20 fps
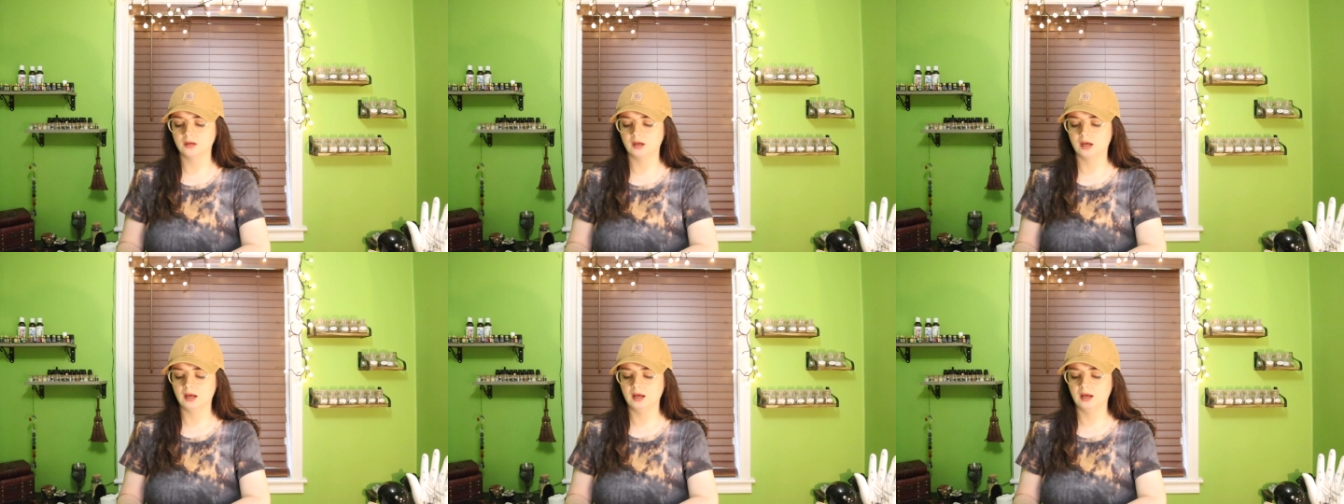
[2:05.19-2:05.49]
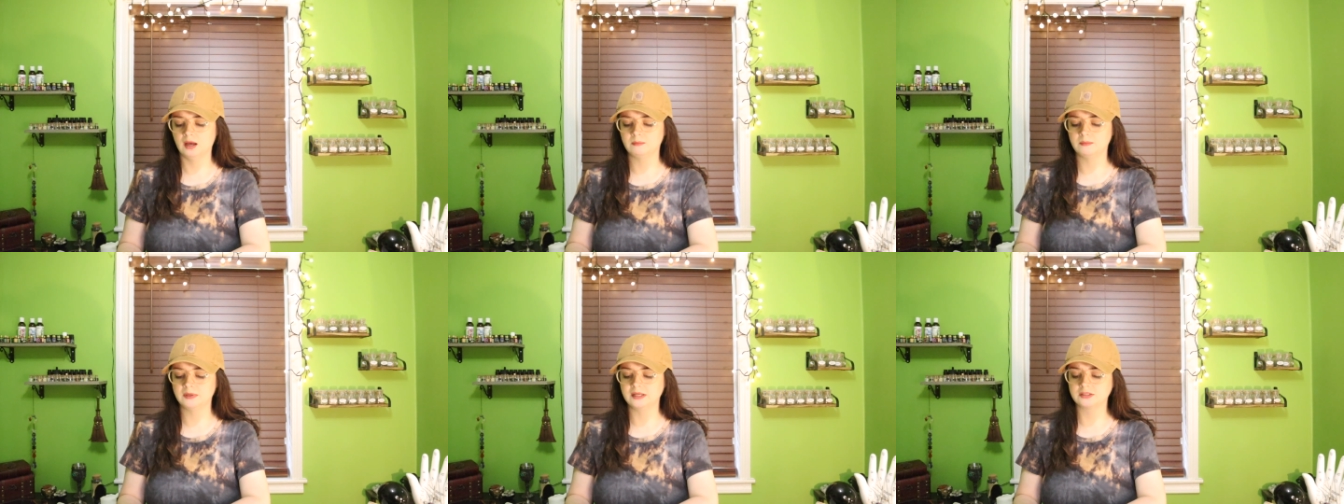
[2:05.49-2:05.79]

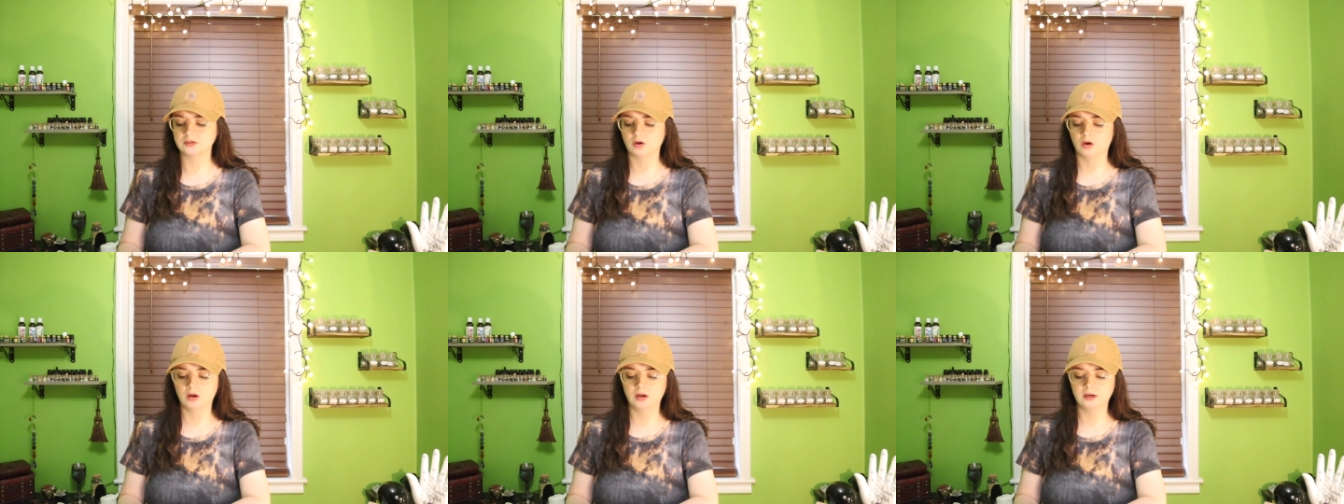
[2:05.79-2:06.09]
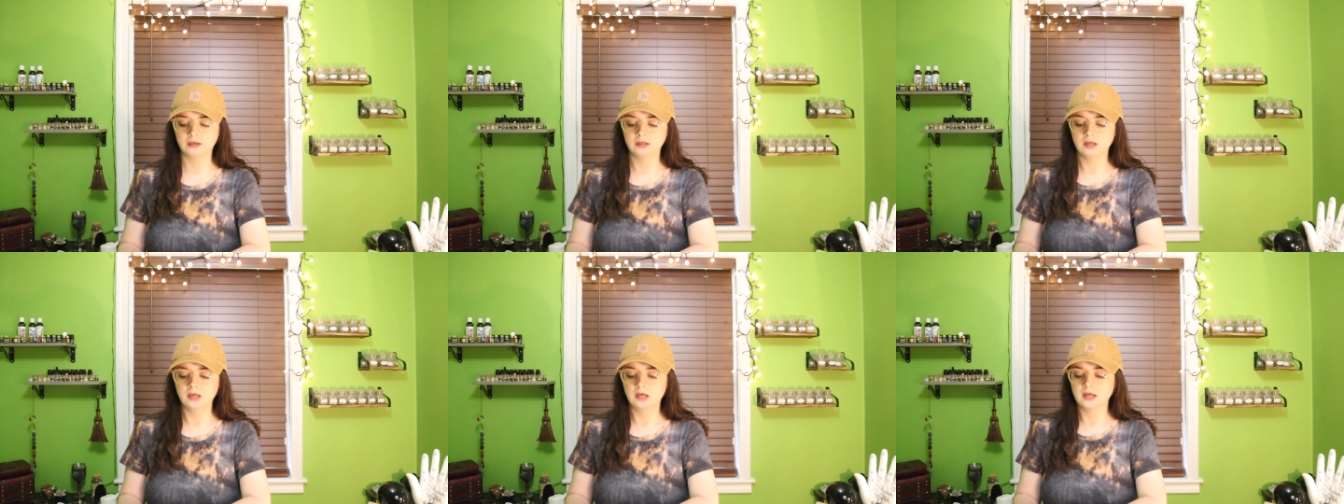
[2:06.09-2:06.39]
Um, it's
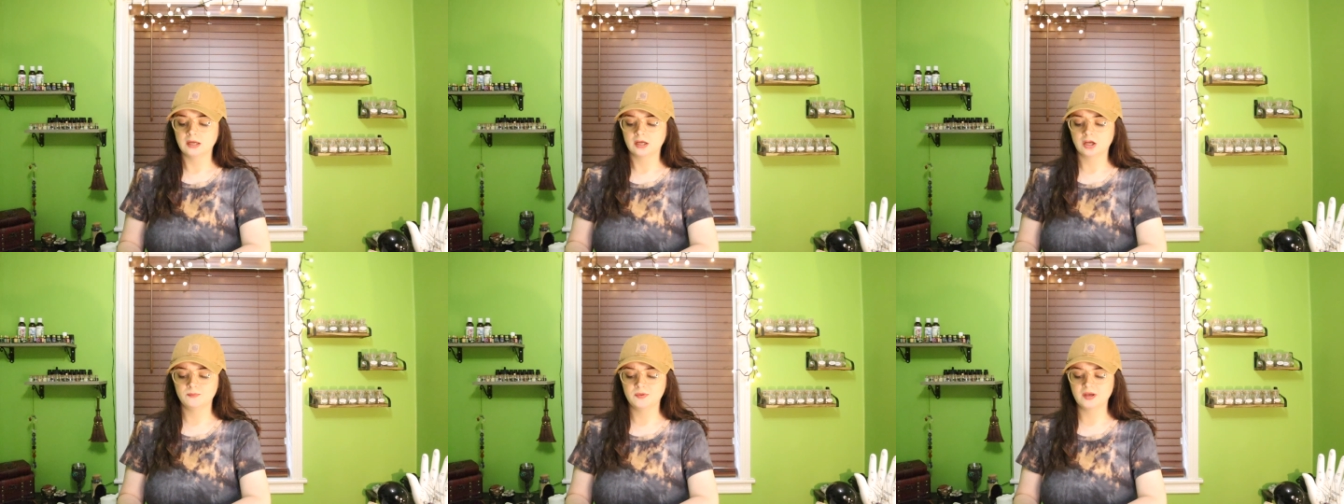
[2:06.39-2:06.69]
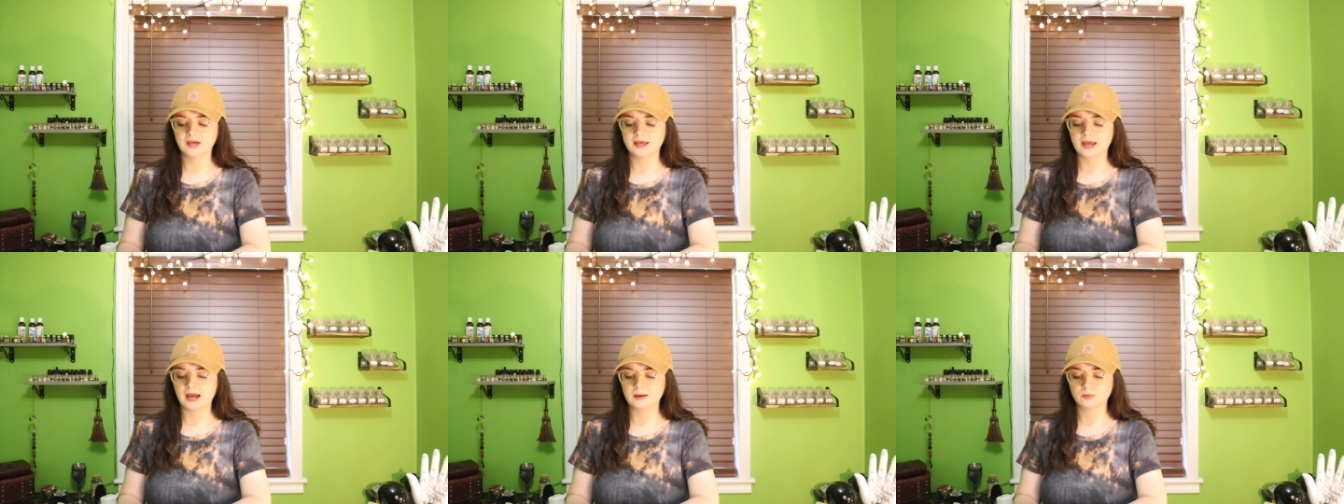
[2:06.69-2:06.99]
odd. Could
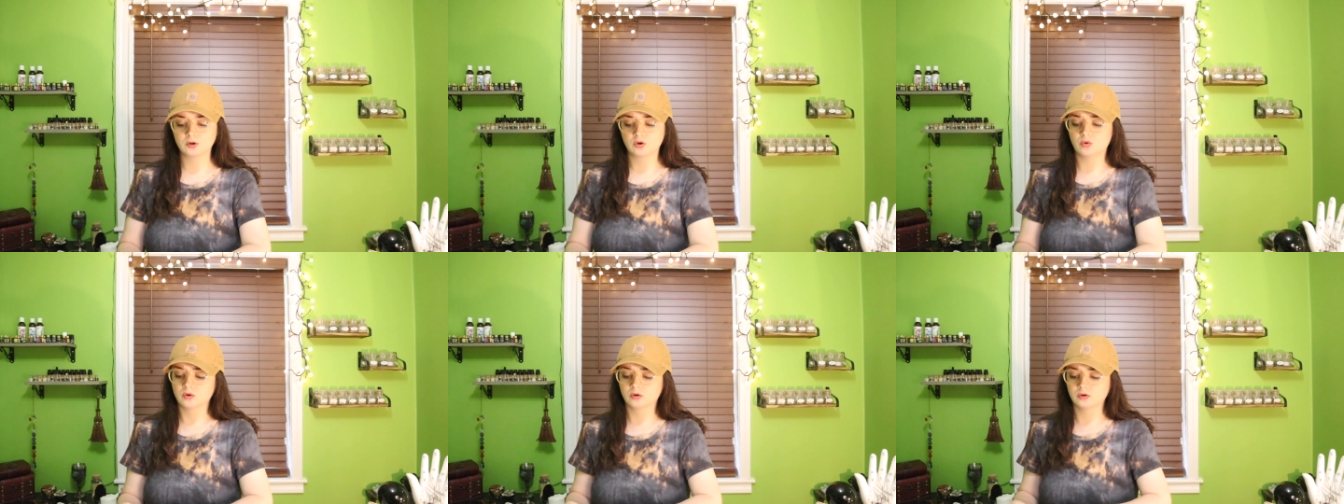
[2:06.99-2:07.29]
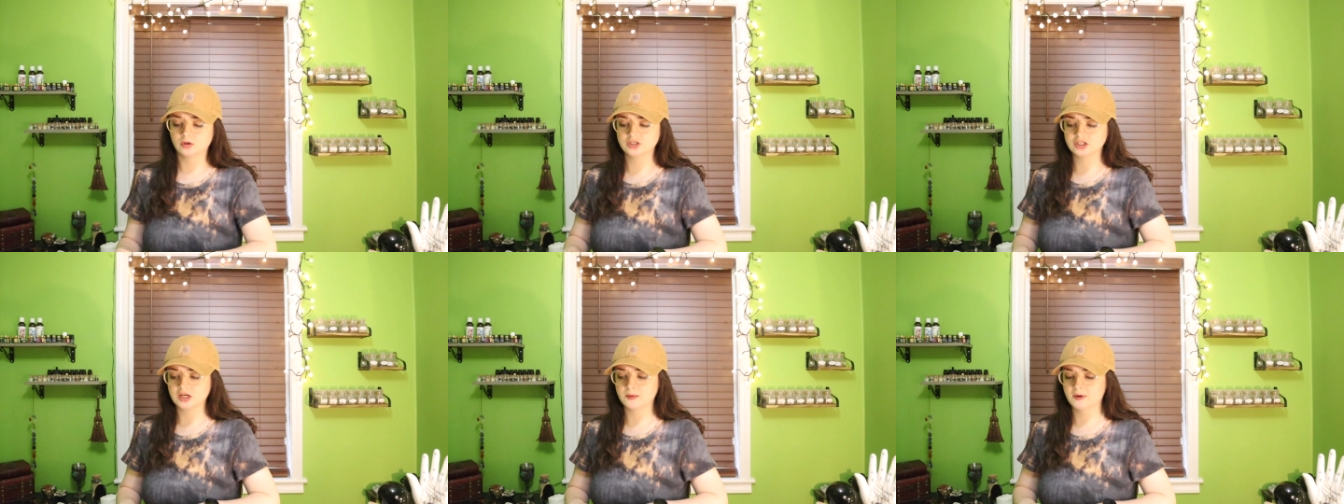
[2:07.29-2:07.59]
be a Capricorn
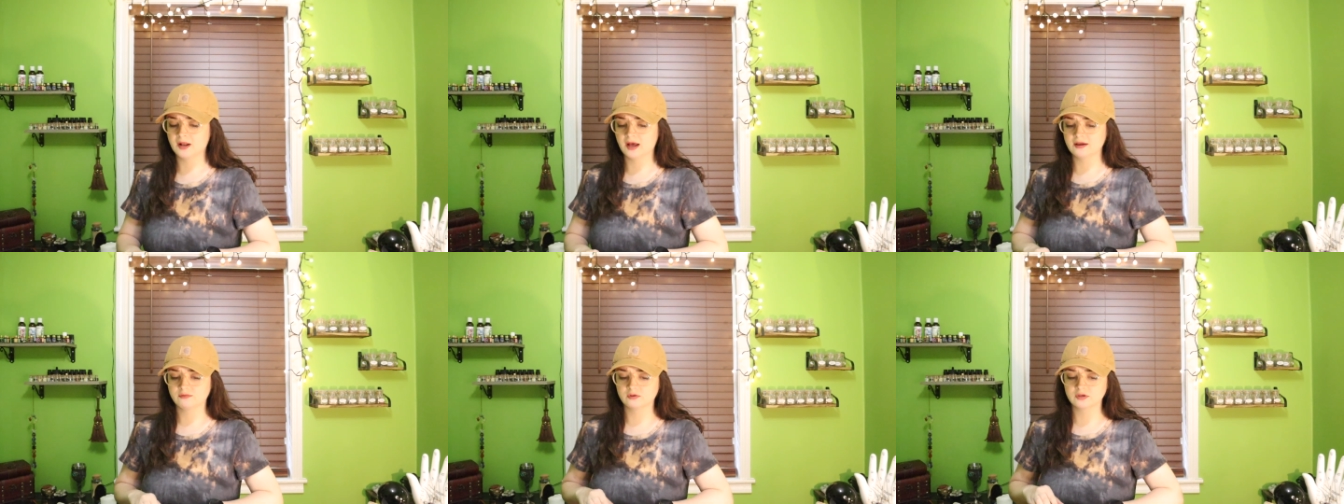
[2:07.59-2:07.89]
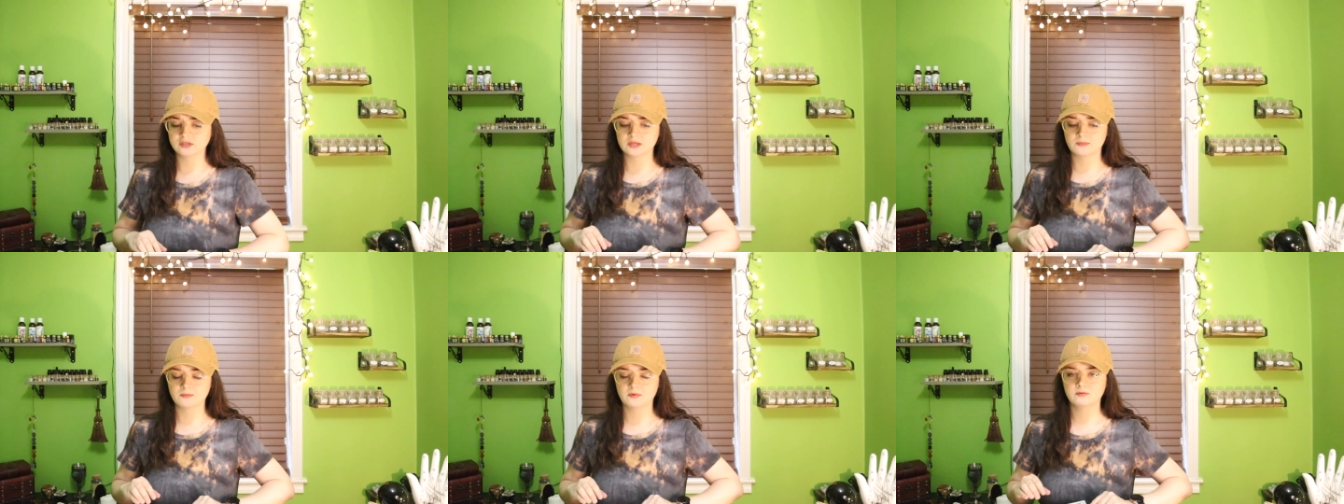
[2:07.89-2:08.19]
or a Gemini
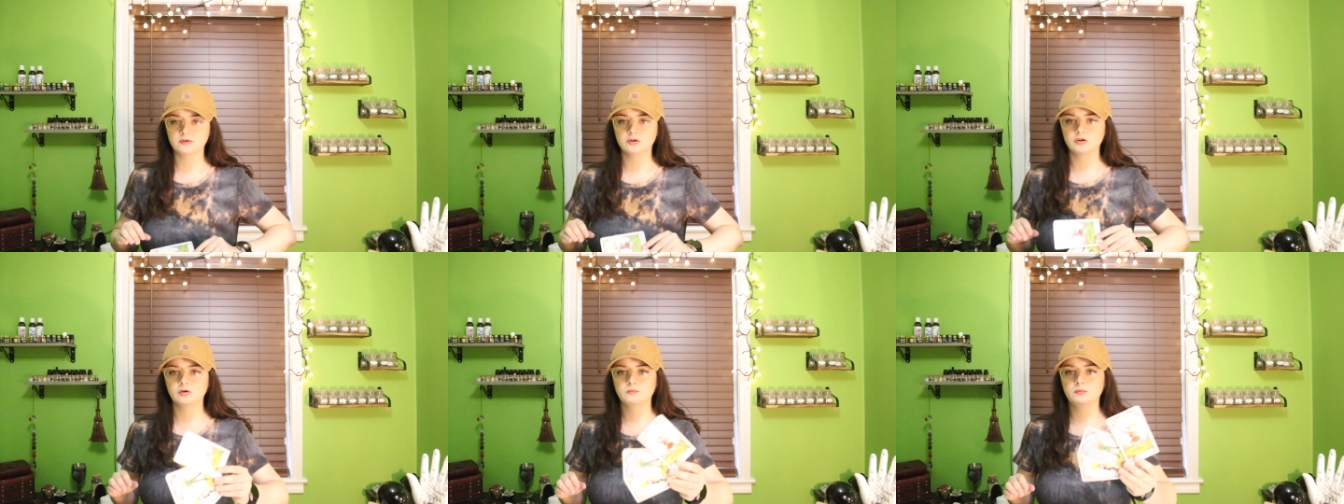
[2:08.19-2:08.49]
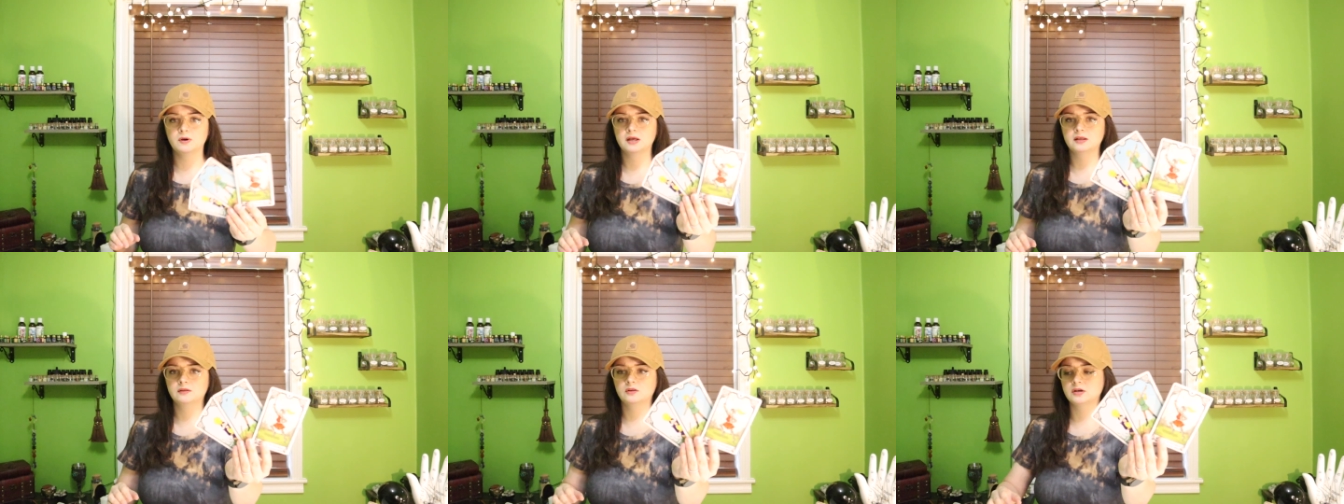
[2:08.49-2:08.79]
for some of you,
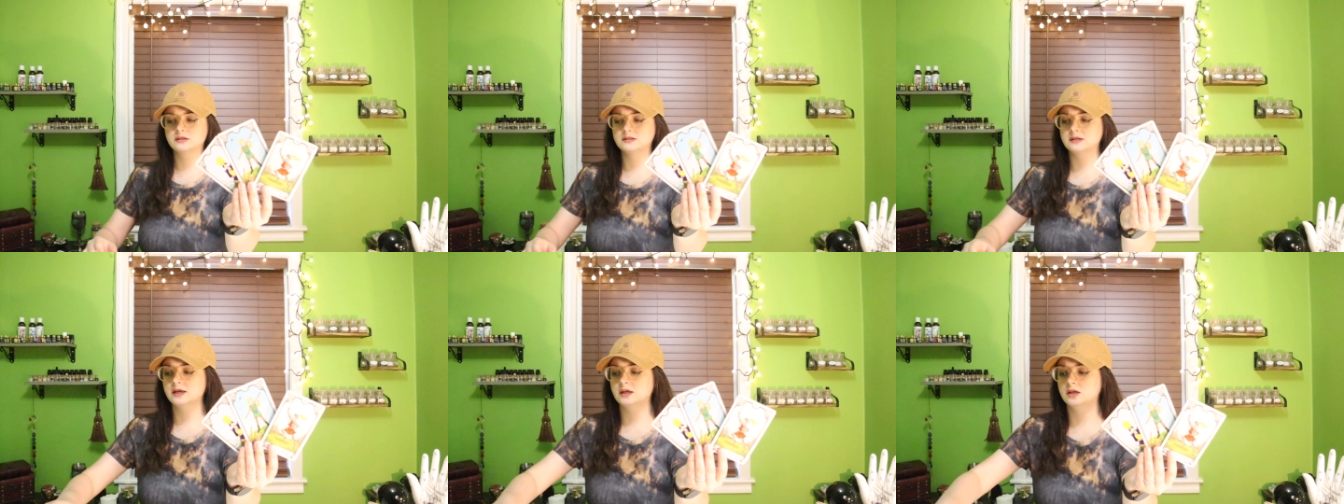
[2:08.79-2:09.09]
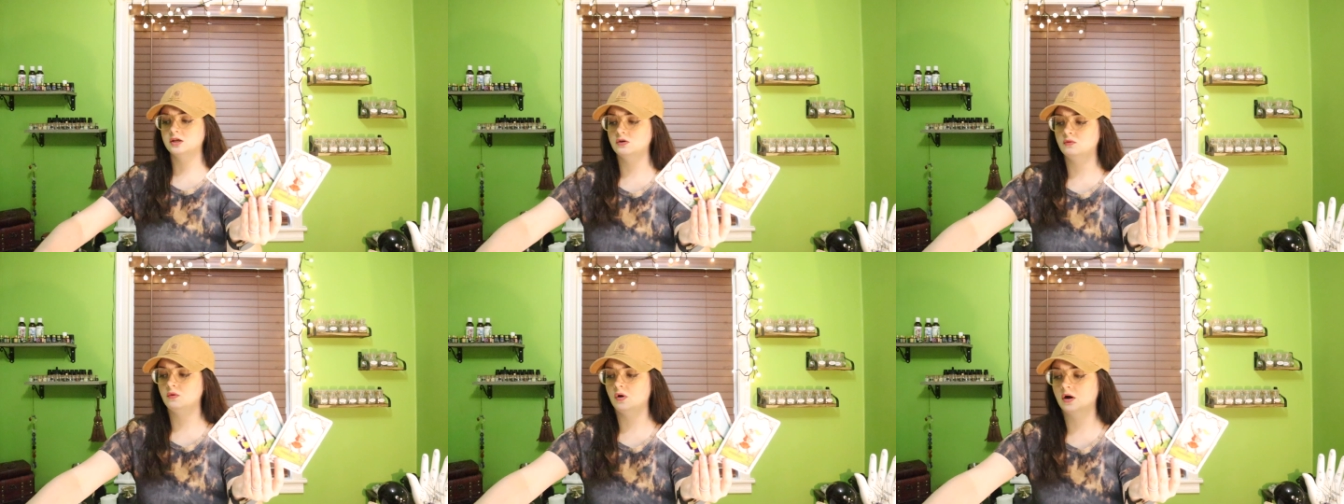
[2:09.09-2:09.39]
but it looks
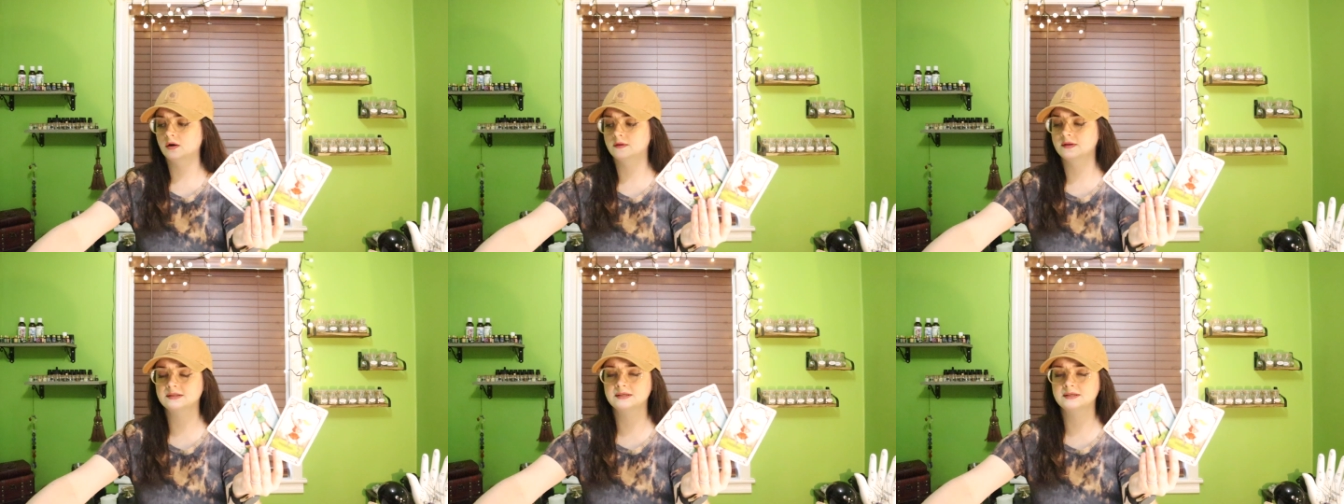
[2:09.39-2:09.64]
like you are.